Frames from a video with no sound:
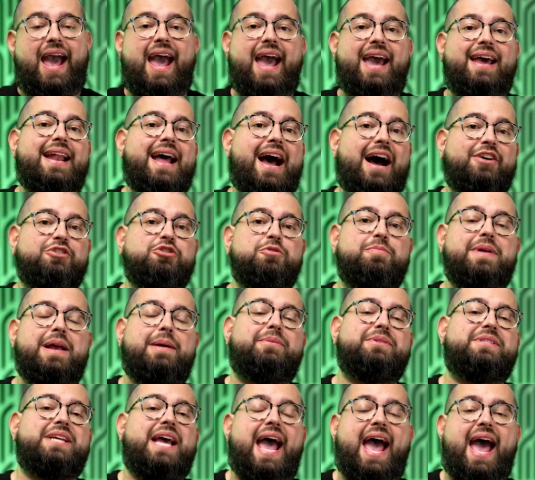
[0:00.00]
and how you'll be
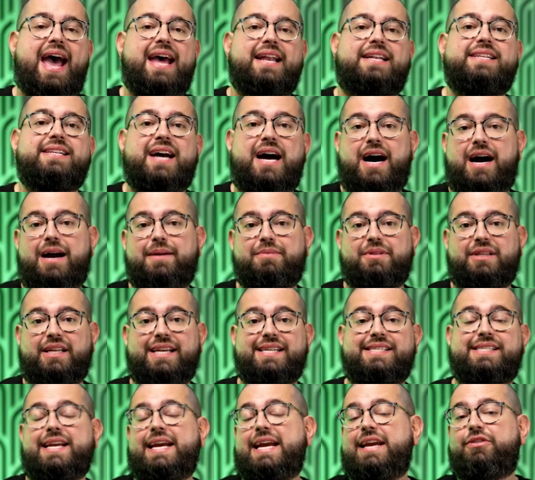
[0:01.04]
able to add timed
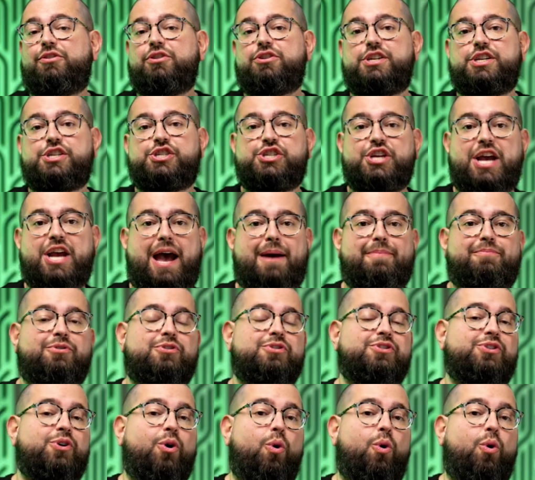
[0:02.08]
links either to chapters